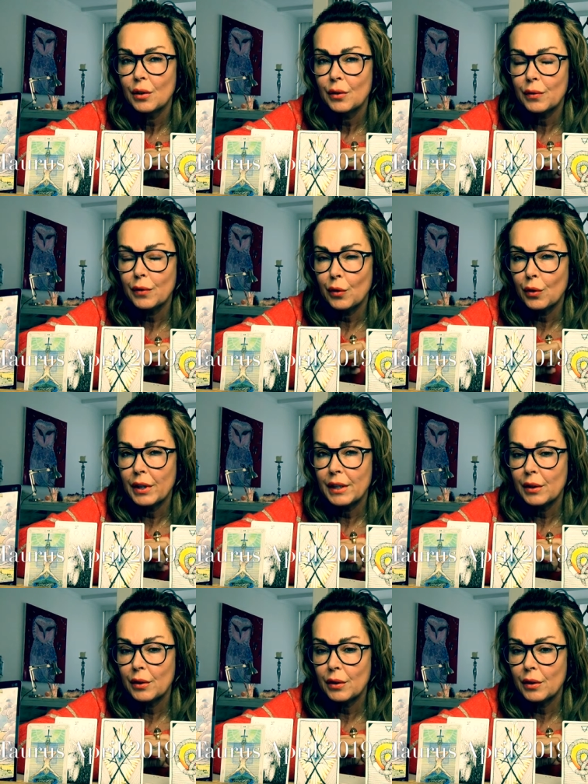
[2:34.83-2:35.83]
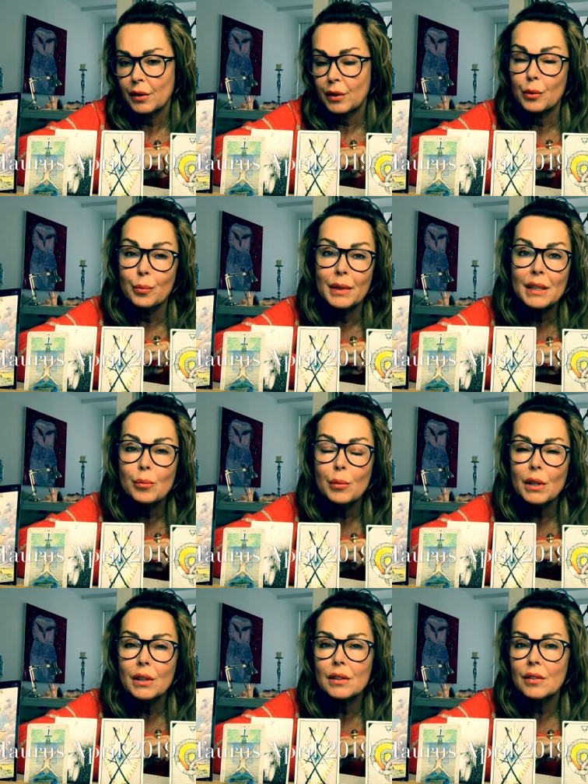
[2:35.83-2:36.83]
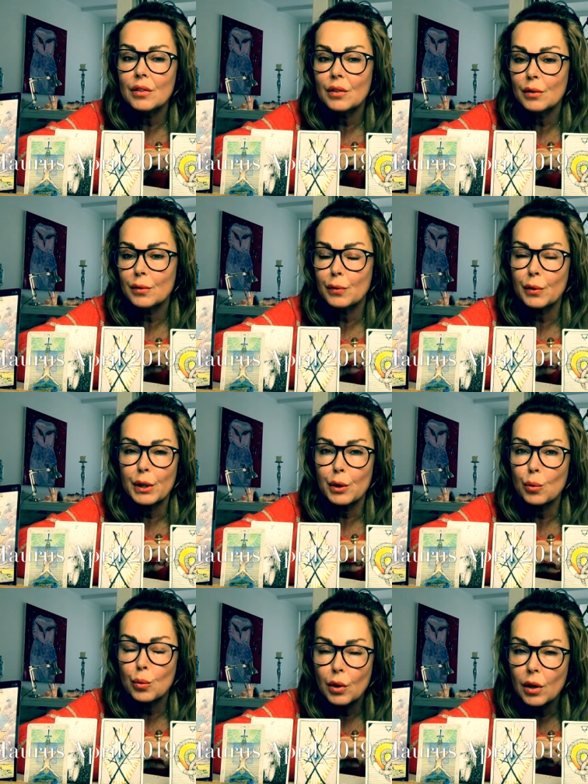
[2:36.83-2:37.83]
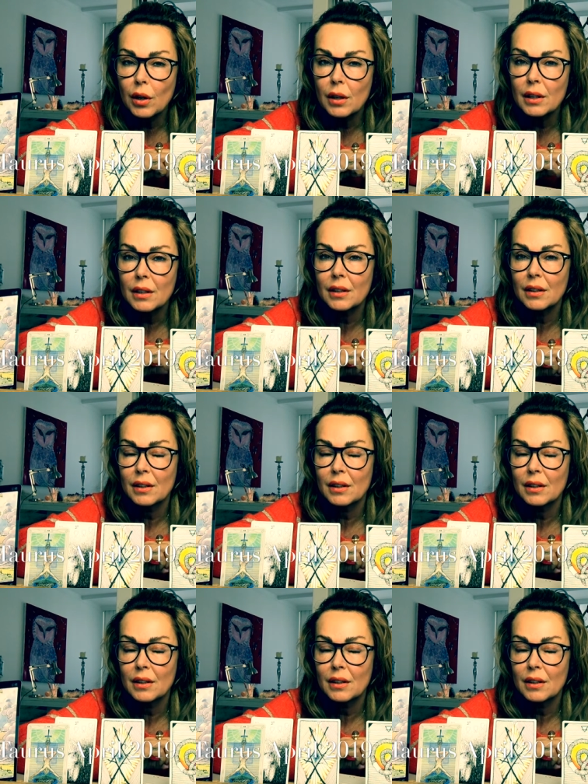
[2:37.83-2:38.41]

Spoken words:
for your commitment, for your work,